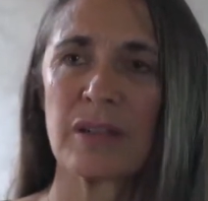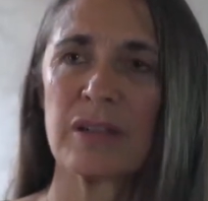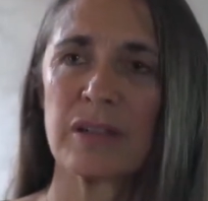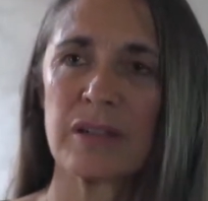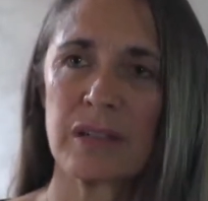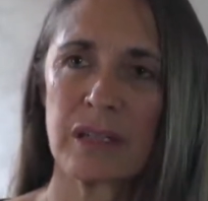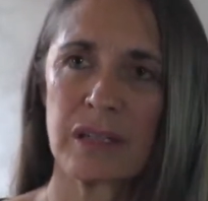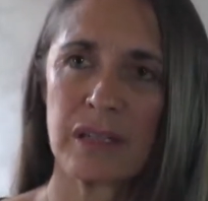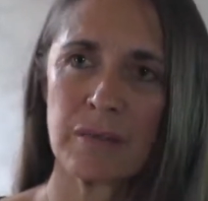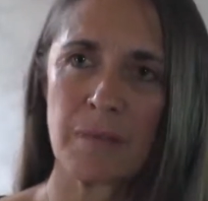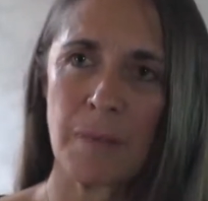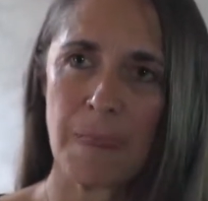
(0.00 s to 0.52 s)
And
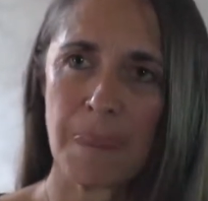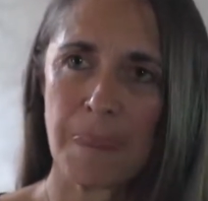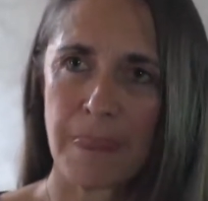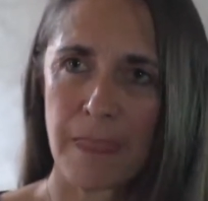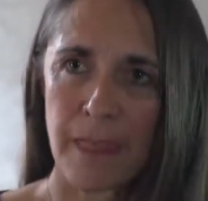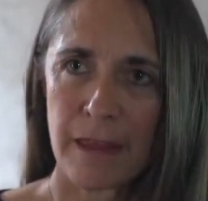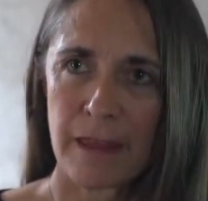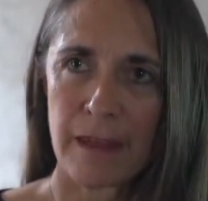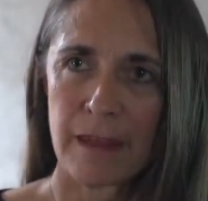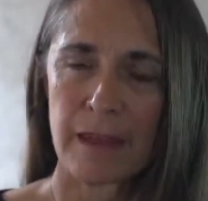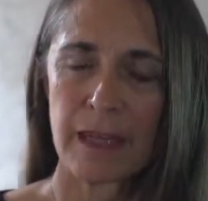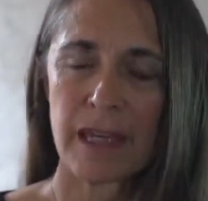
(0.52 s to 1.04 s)
then
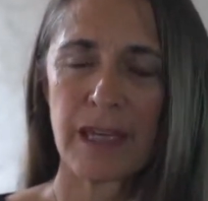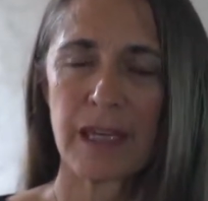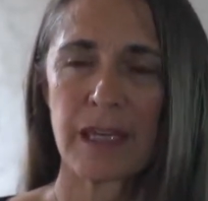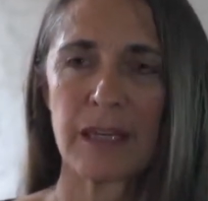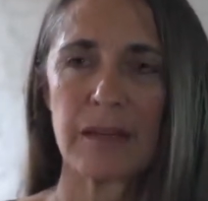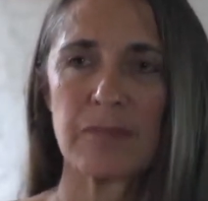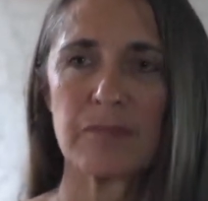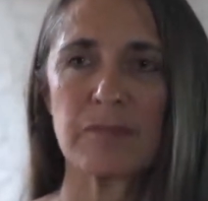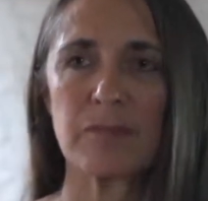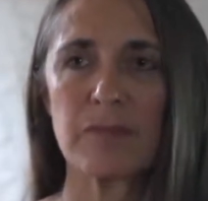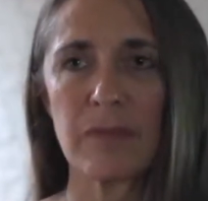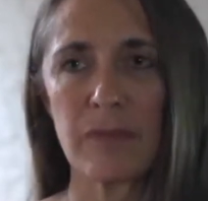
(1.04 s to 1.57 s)

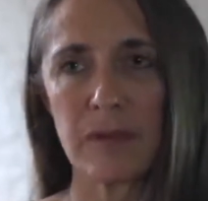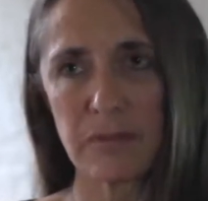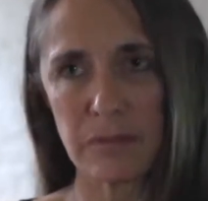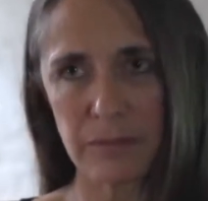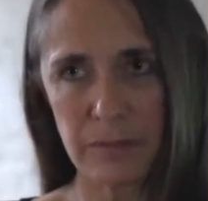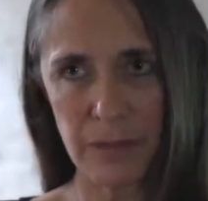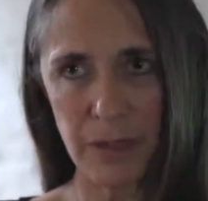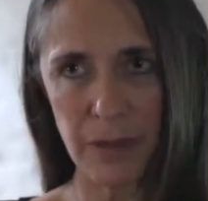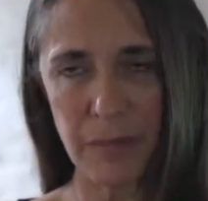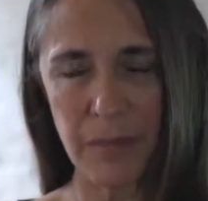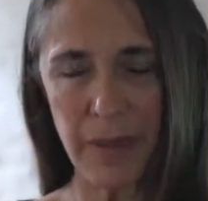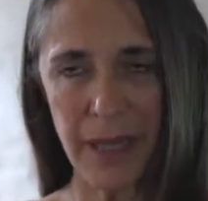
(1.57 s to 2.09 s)
a,
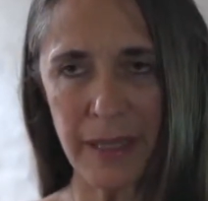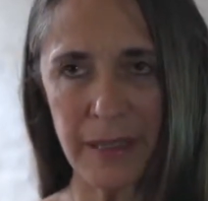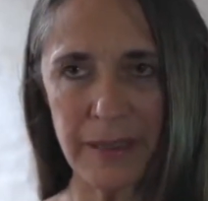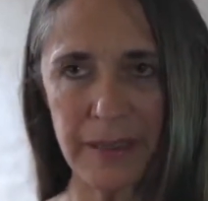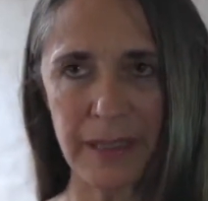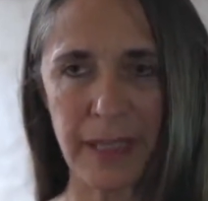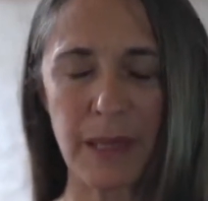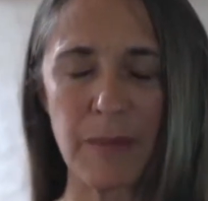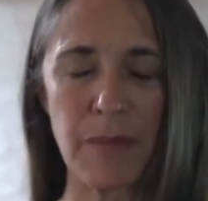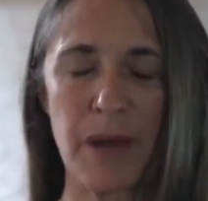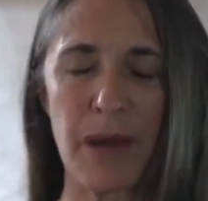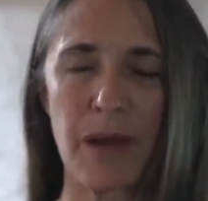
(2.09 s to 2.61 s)
a man
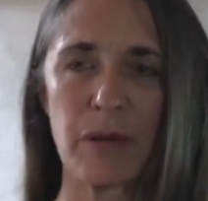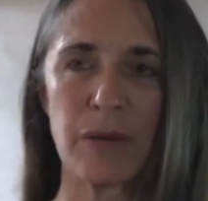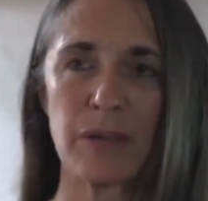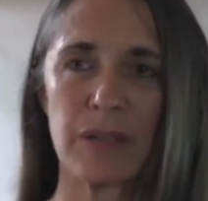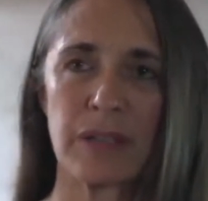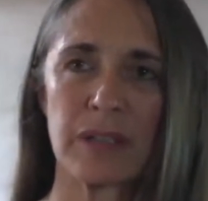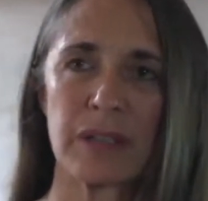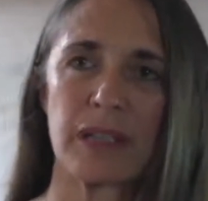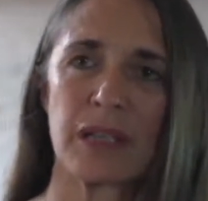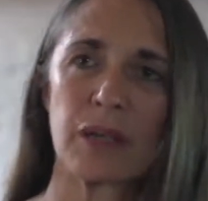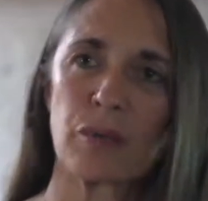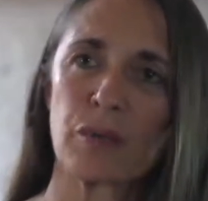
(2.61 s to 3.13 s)
came out,
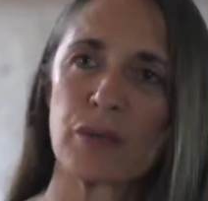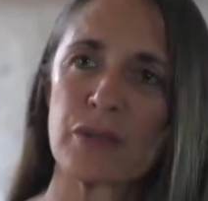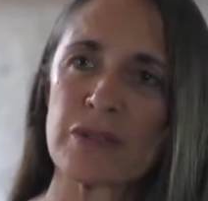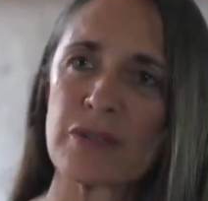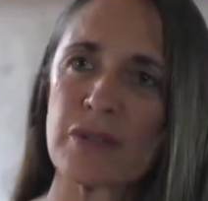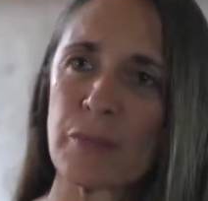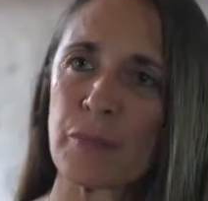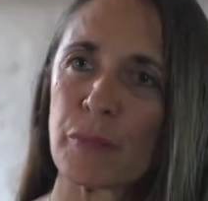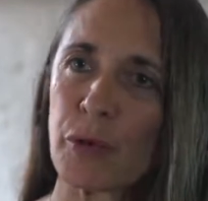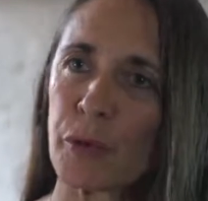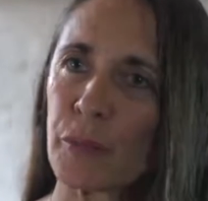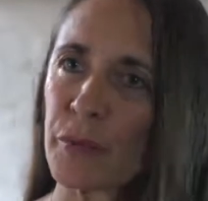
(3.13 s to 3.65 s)
and he was
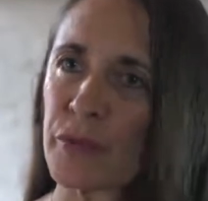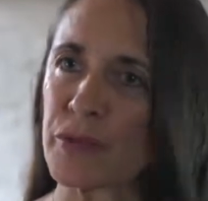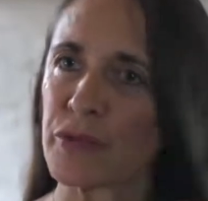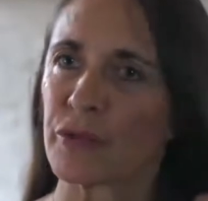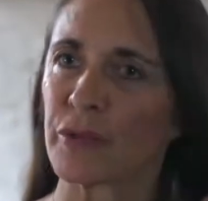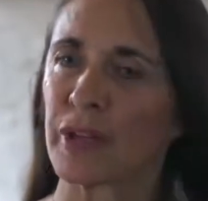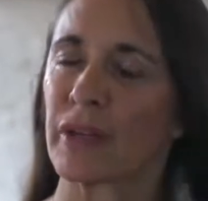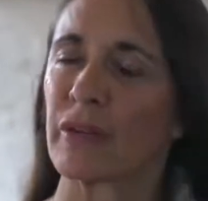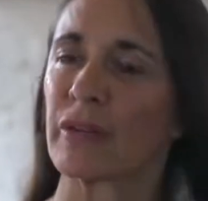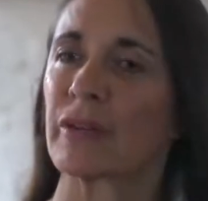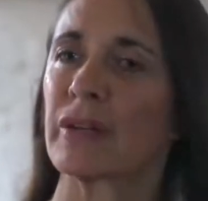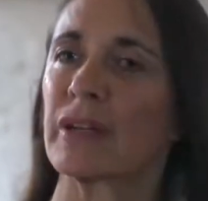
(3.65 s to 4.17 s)
a
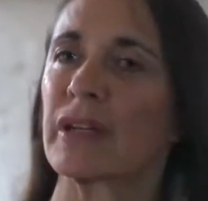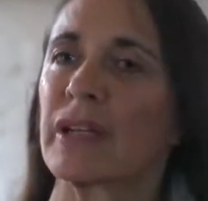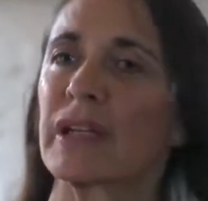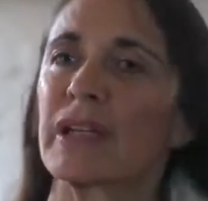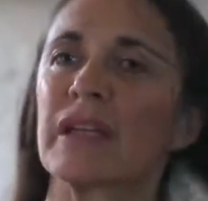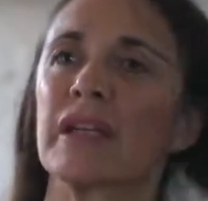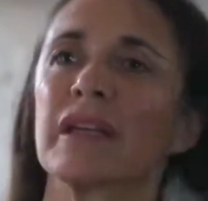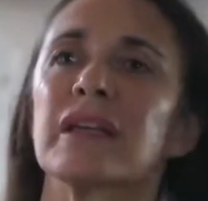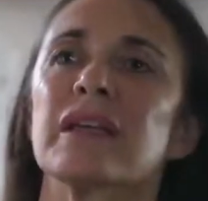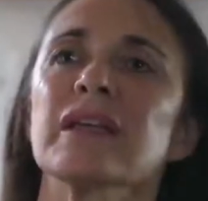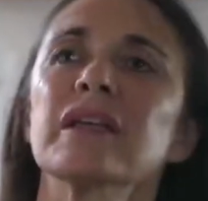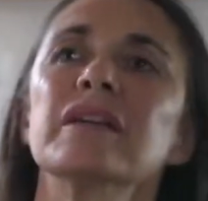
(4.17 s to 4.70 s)
perpetrator, and
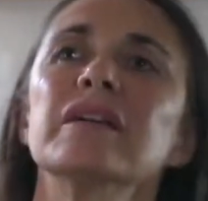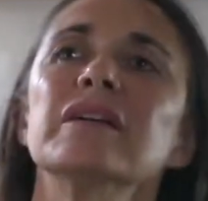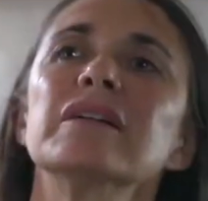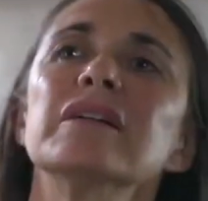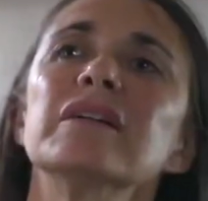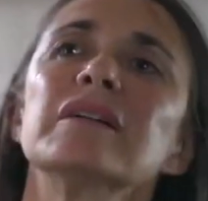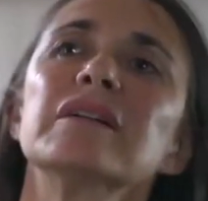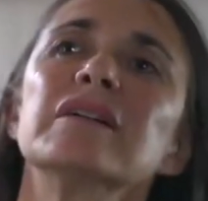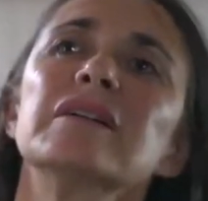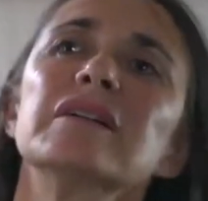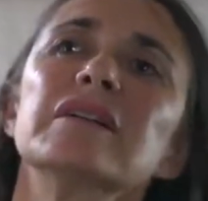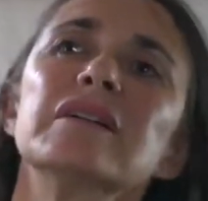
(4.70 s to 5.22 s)
he
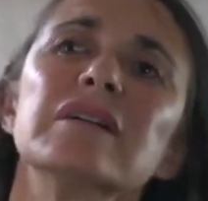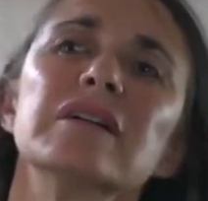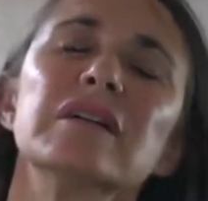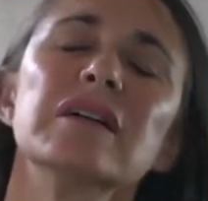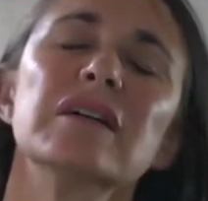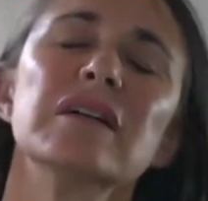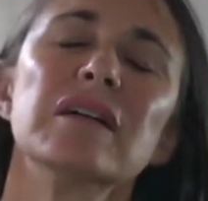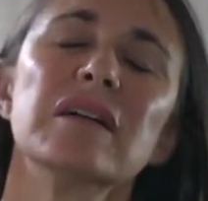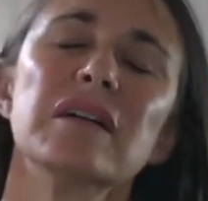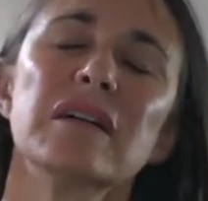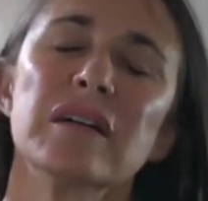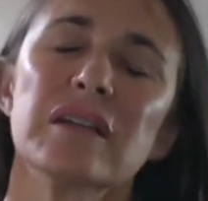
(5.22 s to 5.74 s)

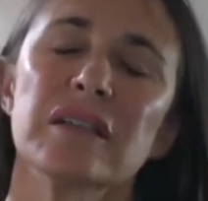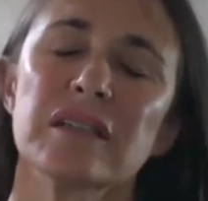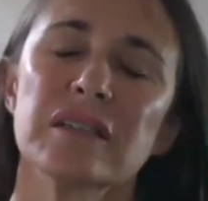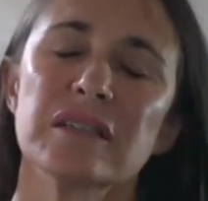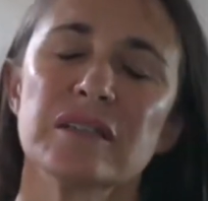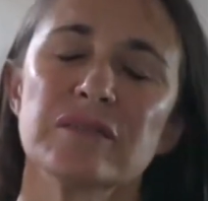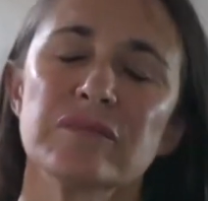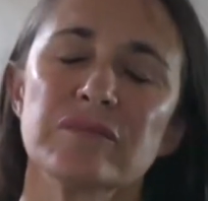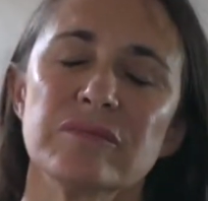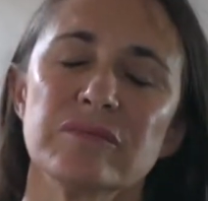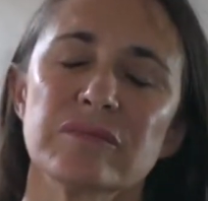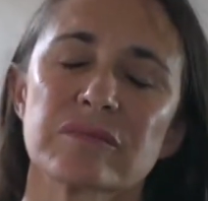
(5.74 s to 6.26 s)

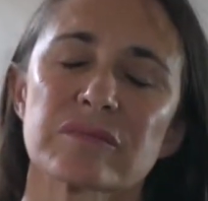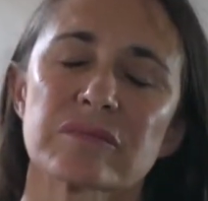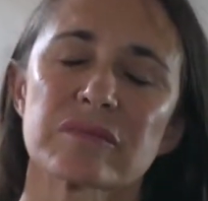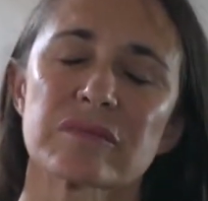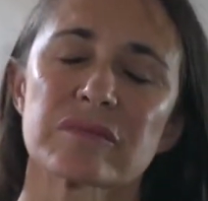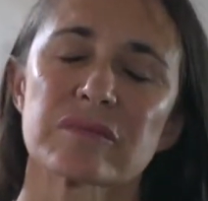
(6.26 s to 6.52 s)
um,